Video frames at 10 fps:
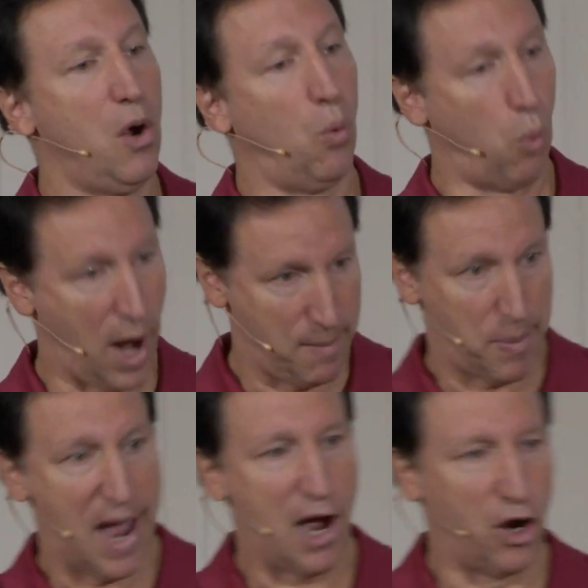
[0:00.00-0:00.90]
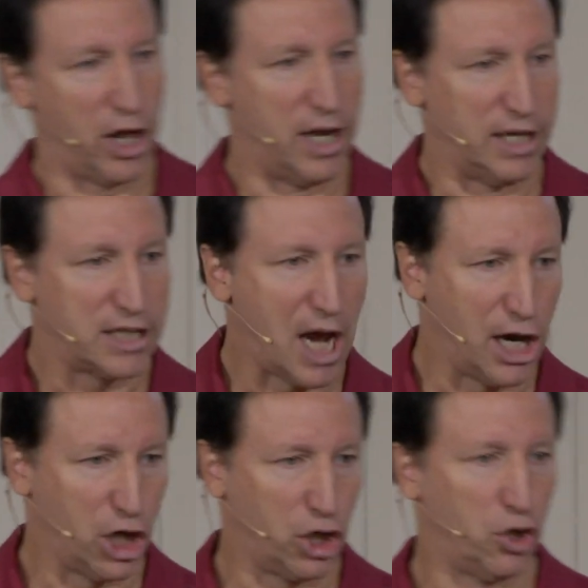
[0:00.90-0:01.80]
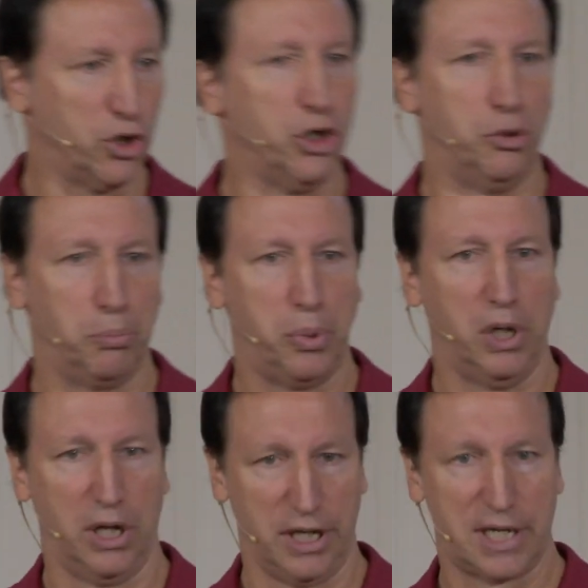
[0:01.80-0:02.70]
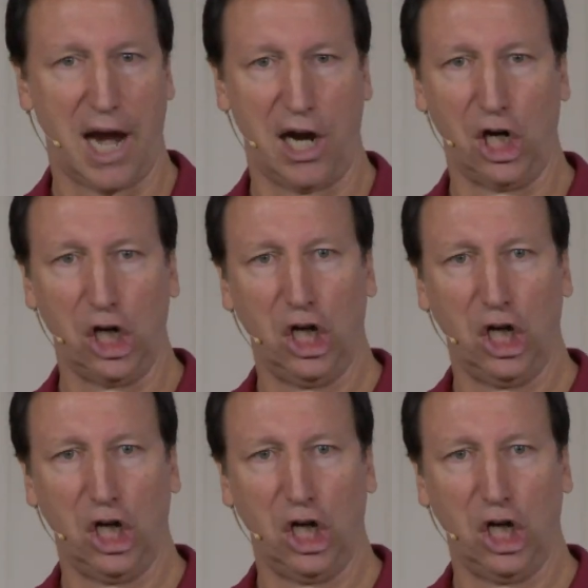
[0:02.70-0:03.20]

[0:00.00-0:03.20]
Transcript: wipe out an entire group, an entire